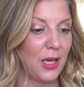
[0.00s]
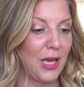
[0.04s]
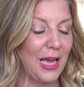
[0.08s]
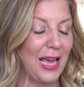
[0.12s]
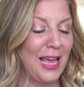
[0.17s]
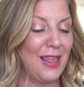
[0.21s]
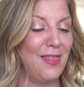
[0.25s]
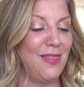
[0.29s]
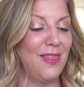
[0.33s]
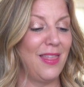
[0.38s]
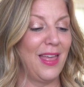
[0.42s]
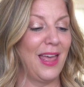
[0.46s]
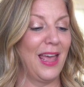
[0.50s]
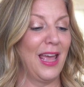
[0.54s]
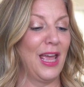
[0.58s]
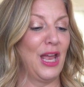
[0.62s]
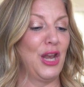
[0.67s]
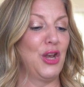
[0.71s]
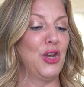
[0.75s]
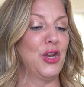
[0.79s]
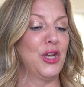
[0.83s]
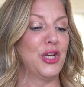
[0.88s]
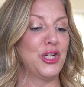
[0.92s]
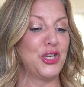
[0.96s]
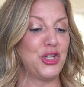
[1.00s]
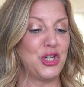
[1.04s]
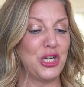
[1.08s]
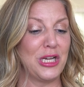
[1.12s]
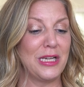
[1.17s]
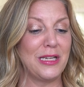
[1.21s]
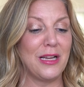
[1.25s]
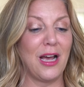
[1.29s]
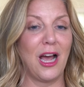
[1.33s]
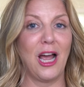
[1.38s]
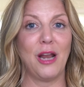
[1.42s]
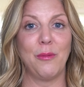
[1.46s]
And then she
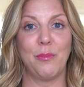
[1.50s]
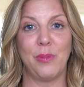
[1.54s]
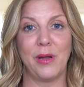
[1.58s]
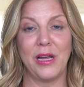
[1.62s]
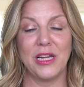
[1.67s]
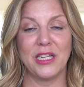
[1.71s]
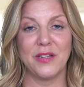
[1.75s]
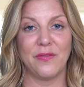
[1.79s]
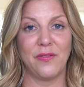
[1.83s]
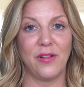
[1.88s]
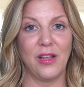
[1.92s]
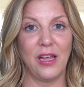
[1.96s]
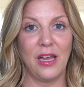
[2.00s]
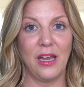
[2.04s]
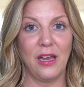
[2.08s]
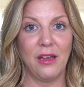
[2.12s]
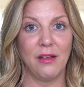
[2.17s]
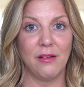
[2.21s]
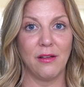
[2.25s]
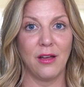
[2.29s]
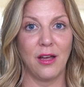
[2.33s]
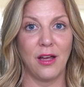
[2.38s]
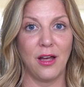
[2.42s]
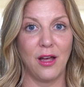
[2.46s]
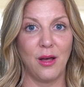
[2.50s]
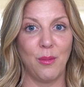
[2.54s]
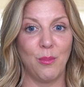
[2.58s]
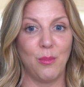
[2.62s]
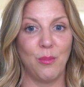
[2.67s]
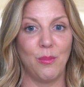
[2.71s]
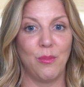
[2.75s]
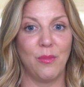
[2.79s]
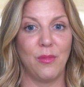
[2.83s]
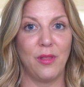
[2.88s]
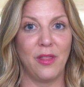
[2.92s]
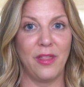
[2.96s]
died peacefully
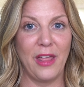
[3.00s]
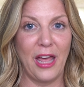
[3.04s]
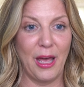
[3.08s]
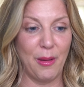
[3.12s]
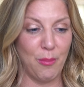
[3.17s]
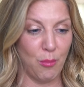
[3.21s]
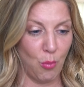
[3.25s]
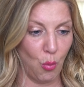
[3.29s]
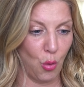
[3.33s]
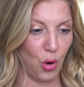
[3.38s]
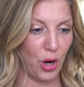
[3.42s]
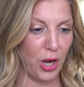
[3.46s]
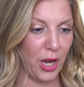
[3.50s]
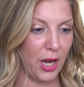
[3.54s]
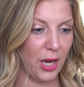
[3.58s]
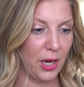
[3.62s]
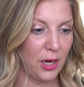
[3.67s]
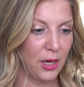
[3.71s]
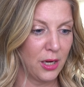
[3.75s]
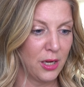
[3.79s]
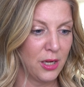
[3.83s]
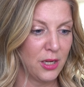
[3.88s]
that morning.